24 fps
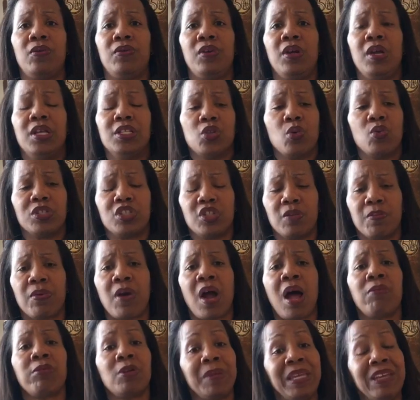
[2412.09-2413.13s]
So it's the
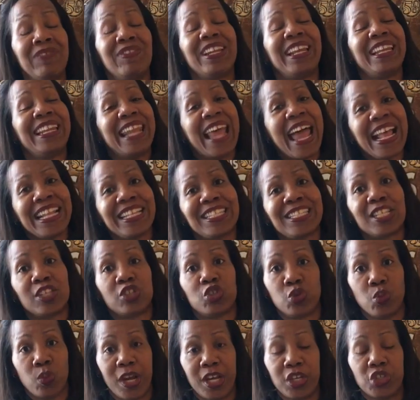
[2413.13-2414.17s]
problem, even in that
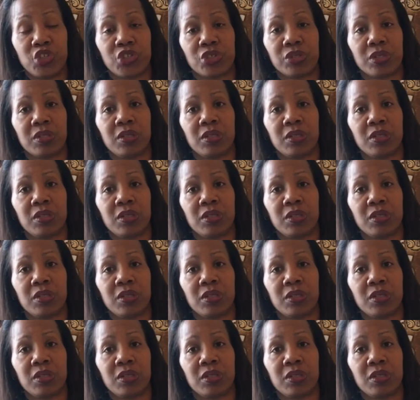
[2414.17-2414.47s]
situation,